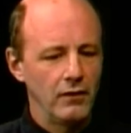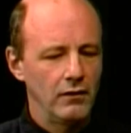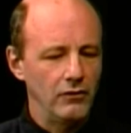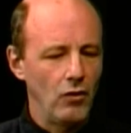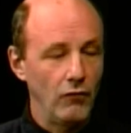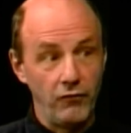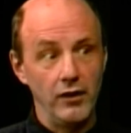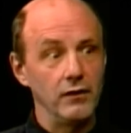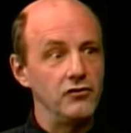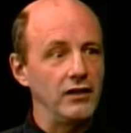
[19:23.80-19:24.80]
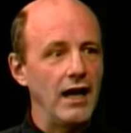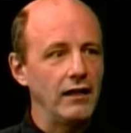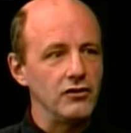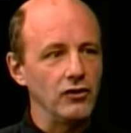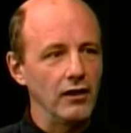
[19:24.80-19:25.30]
the whole field of
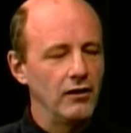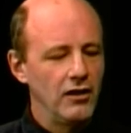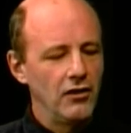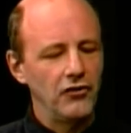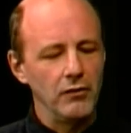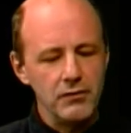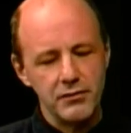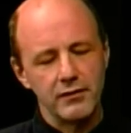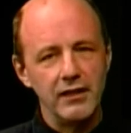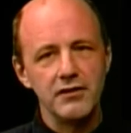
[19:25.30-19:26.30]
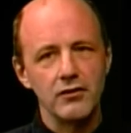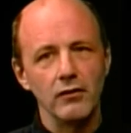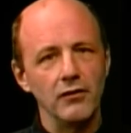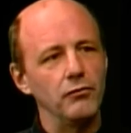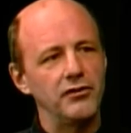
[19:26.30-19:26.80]
geology. So he was he
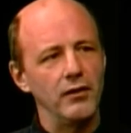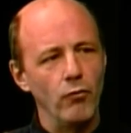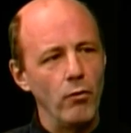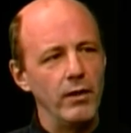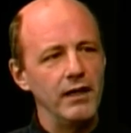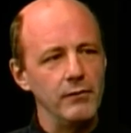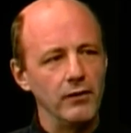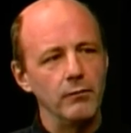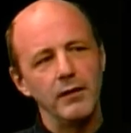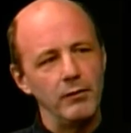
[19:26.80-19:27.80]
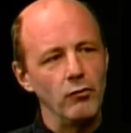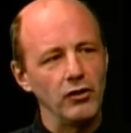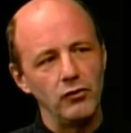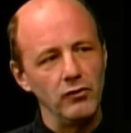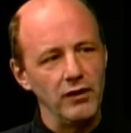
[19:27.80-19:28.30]
sort of said, well, wait a minute, there might be more
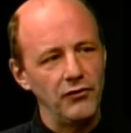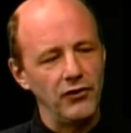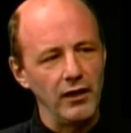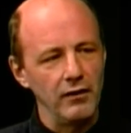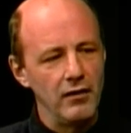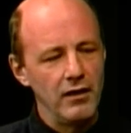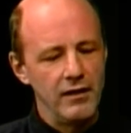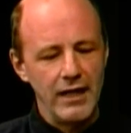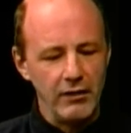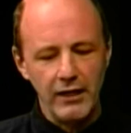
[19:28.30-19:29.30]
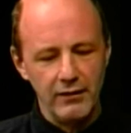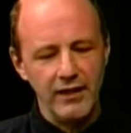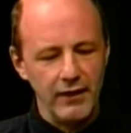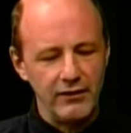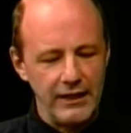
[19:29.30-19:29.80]
to this than now.
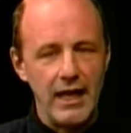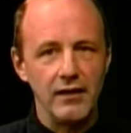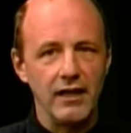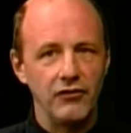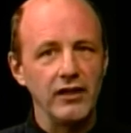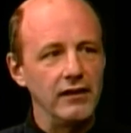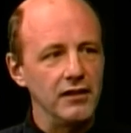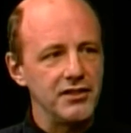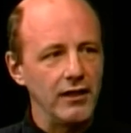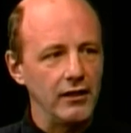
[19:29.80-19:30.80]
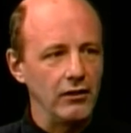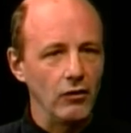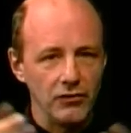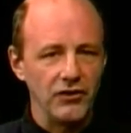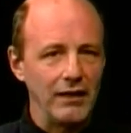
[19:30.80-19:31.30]
He at the end, I think he does say the
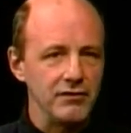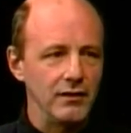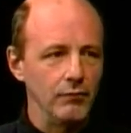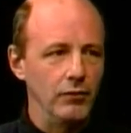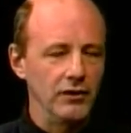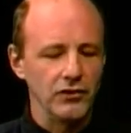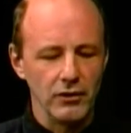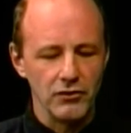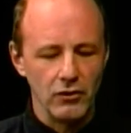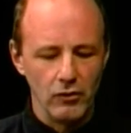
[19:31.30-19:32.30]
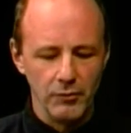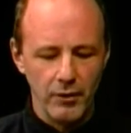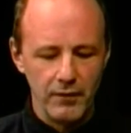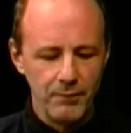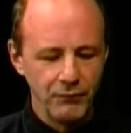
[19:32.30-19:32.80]
Earth is obviously billions of years old,
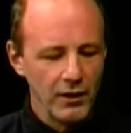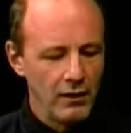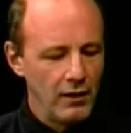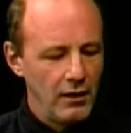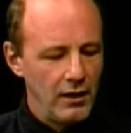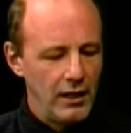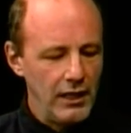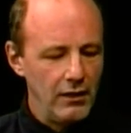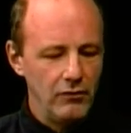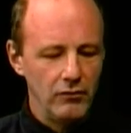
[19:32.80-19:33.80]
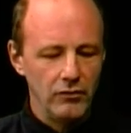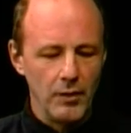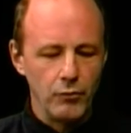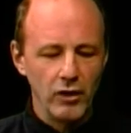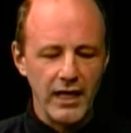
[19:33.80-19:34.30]
but he,
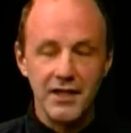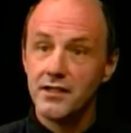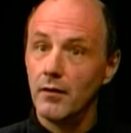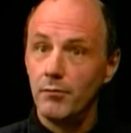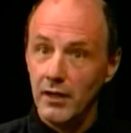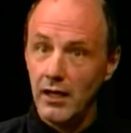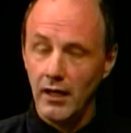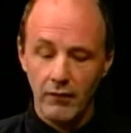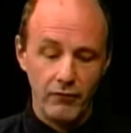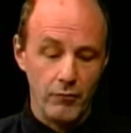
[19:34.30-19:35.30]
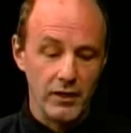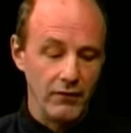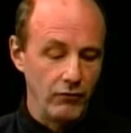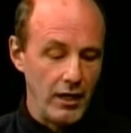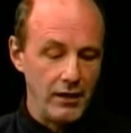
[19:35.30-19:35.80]
the book ends up being, from what
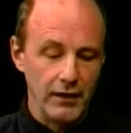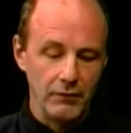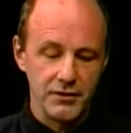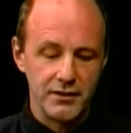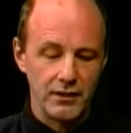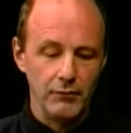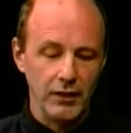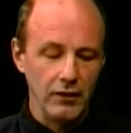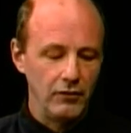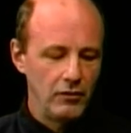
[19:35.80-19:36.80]
I've read, and I was skimming it,